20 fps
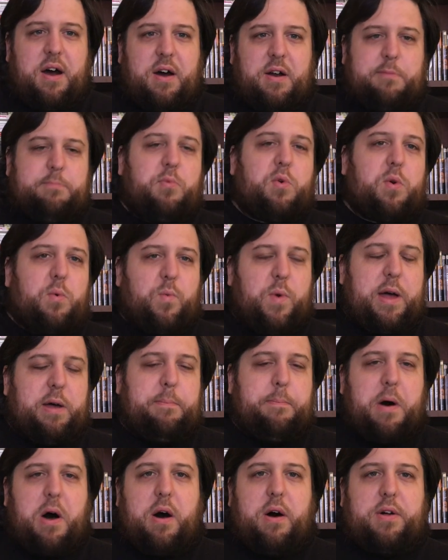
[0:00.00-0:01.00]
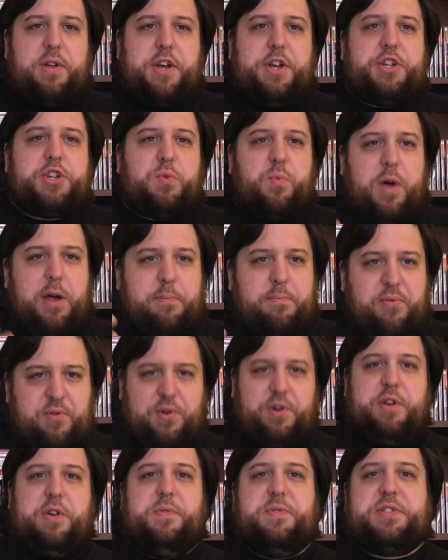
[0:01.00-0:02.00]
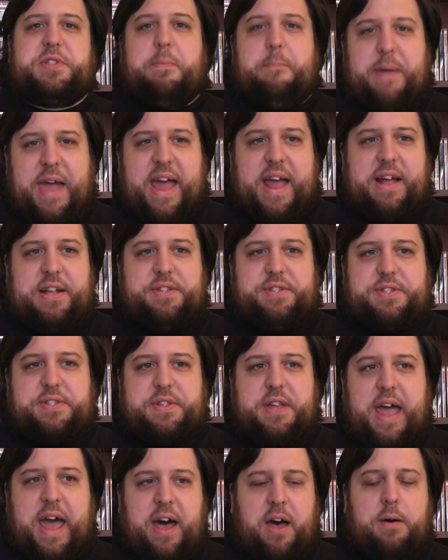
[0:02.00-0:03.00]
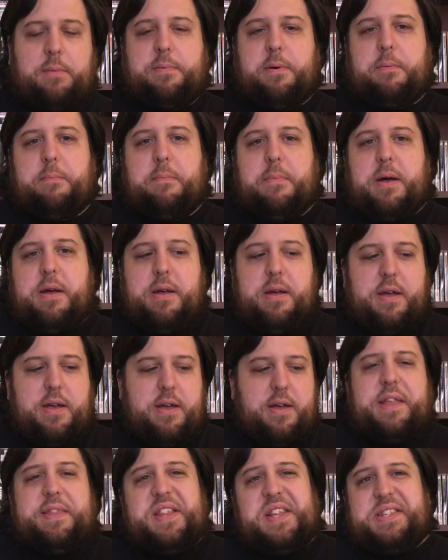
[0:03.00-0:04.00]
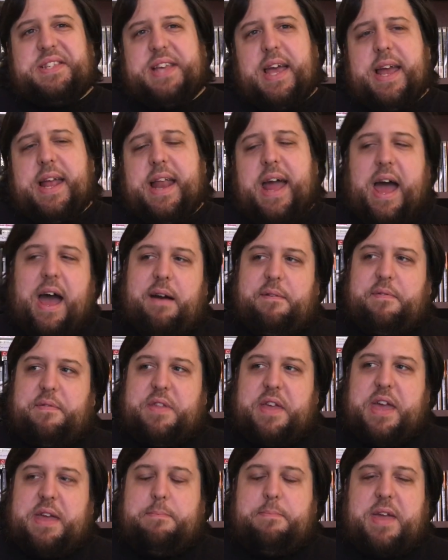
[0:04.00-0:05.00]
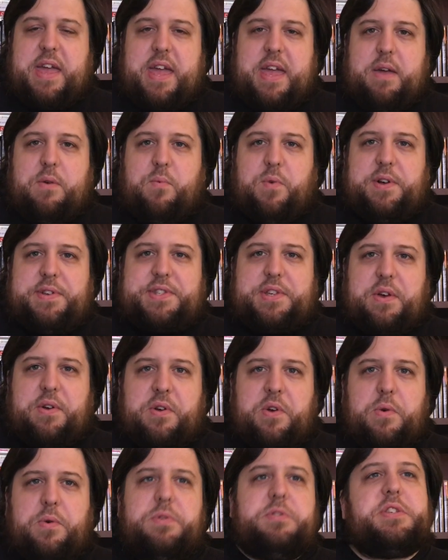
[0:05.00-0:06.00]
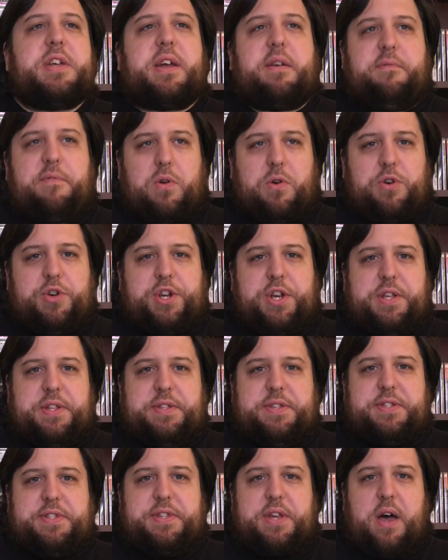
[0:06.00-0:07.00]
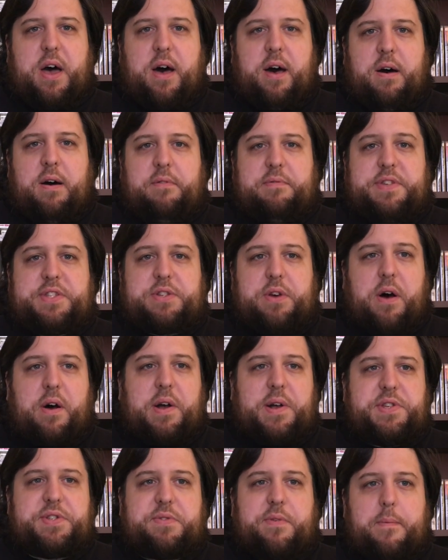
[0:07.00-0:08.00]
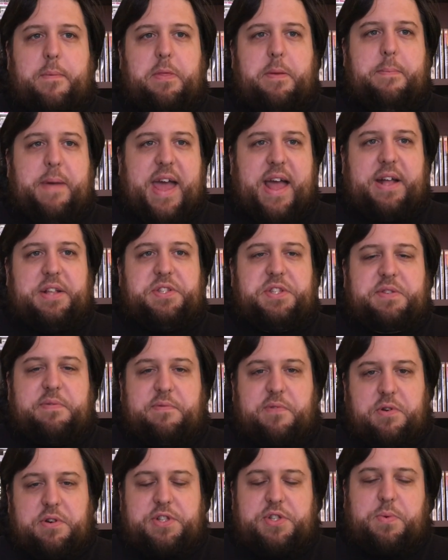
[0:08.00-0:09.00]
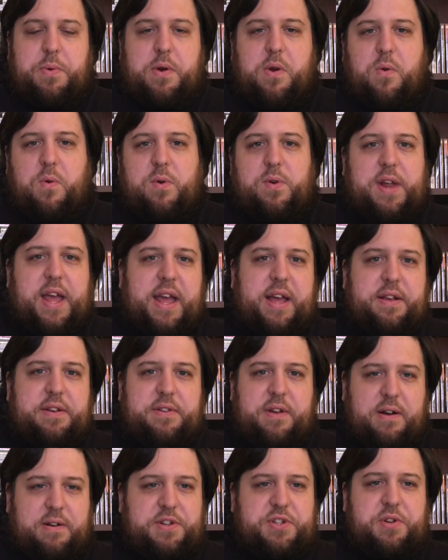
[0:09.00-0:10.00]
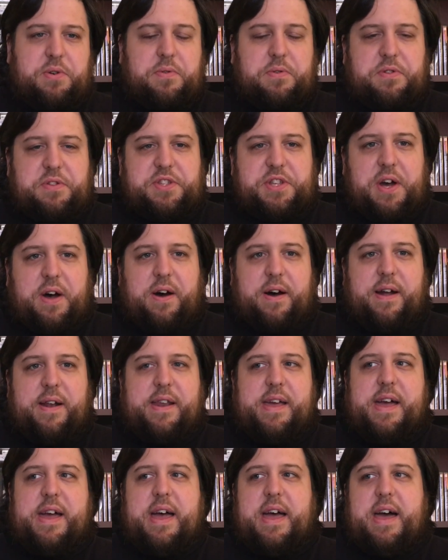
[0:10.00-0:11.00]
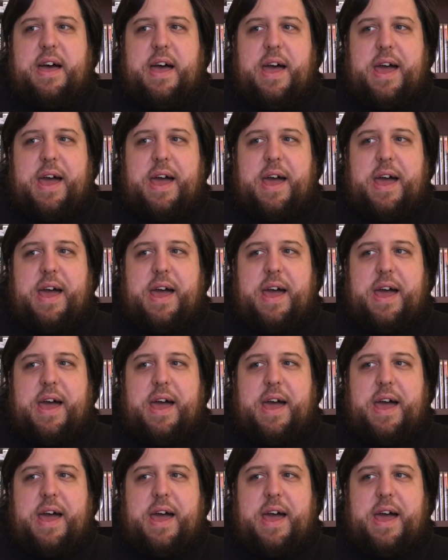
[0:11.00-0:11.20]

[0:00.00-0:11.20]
on a more well polished, well produced band's album. But then the second half of the EP was acoustic versions of songs from the band's first recording, Nocturnal Dawn,